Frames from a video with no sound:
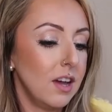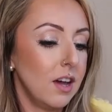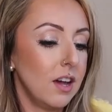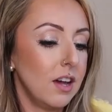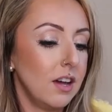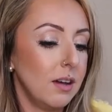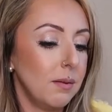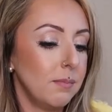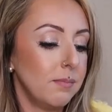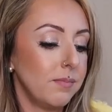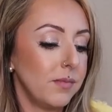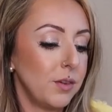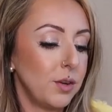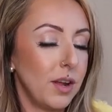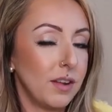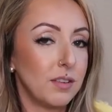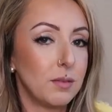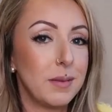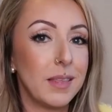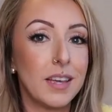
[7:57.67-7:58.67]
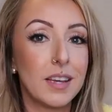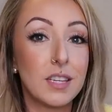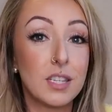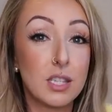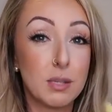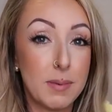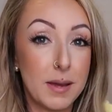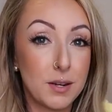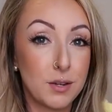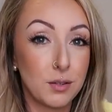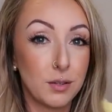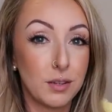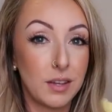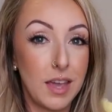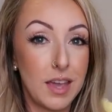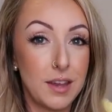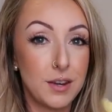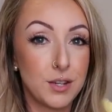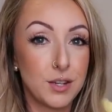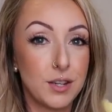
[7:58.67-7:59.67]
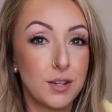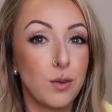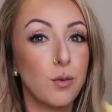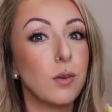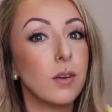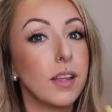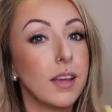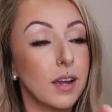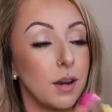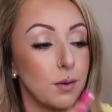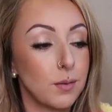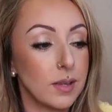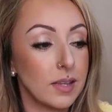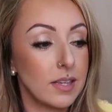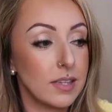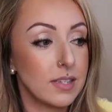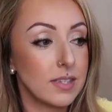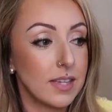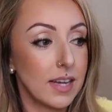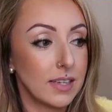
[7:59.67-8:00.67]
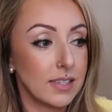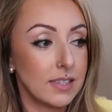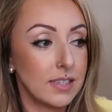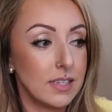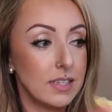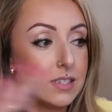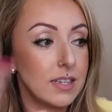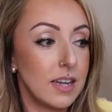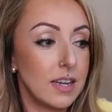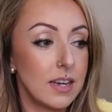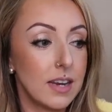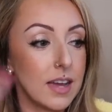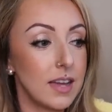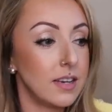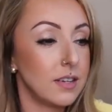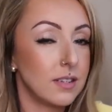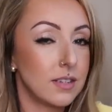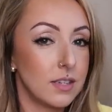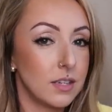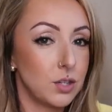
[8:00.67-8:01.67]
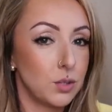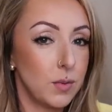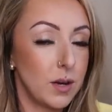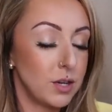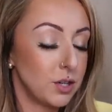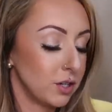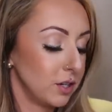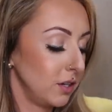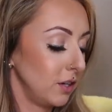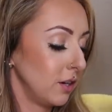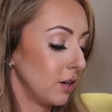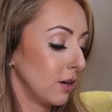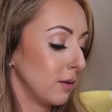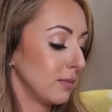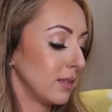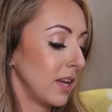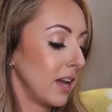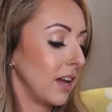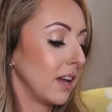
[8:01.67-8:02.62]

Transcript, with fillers: Um, it'd have to be like a special occasion or like a really sexy date night situation, you know what I'm